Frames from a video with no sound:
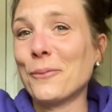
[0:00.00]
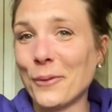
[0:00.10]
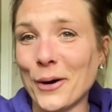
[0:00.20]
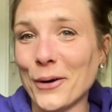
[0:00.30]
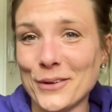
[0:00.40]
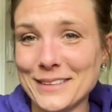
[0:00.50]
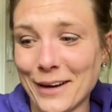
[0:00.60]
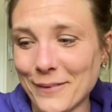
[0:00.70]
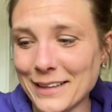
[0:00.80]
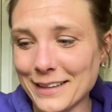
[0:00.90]
world that
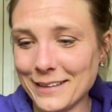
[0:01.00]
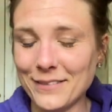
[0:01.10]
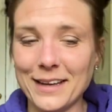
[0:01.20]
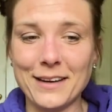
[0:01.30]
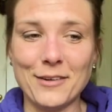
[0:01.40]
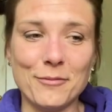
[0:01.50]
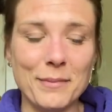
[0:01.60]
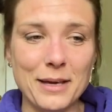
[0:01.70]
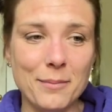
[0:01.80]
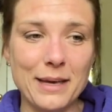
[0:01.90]
we live in, of
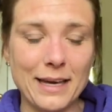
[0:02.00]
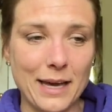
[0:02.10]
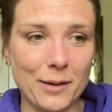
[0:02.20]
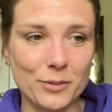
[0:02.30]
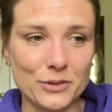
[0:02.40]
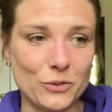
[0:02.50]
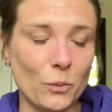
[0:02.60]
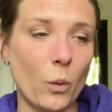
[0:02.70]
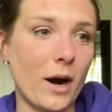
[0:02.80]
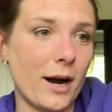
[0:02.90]
me being able to
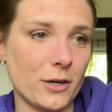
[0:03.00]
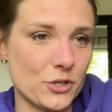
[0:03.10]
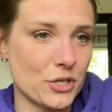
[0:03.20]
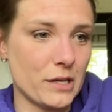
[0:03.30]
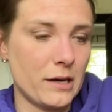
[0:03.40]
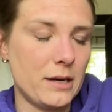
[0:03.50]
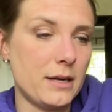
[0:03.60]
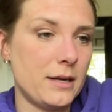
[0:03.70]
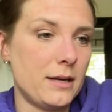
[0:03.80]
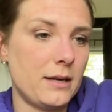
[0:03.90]
watch
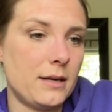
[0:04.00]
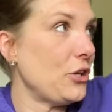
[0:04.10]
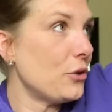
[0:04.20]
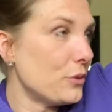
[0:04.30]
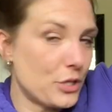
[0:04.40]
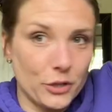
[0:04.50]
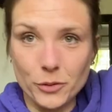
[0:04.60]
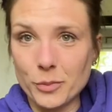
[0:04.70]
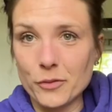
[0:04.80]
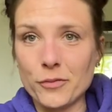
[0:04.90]

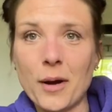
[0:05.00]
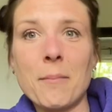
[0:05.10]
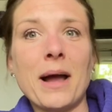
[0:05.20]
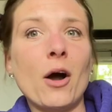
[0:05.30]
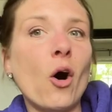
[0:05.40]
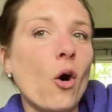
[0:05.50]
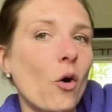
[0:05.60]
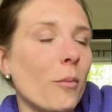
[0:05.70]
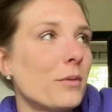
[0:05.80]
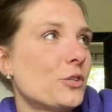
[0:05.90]
YouTube from my
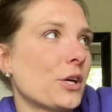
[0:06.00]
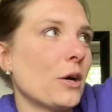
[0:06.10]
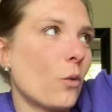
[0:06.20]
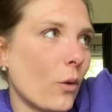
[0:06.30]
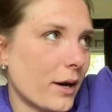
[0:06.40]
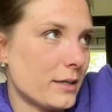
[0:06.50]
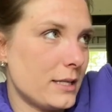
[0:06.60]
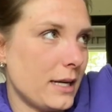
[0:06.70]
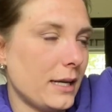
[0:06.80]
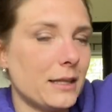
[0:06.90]
home during
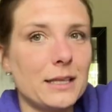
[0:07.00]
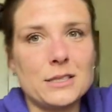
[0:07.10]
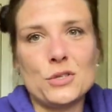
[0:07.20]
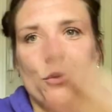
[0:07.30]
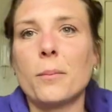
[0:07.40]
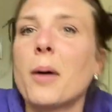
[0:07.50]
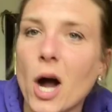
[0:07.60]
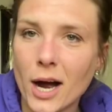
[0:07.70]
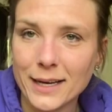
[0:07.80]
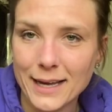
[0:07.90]
quarantine, listen to a
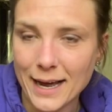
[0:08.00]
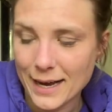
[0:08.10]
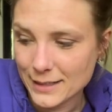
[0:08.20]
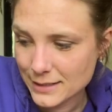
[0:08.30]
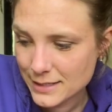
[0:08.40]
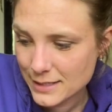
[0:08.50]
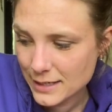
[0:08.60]
podcast,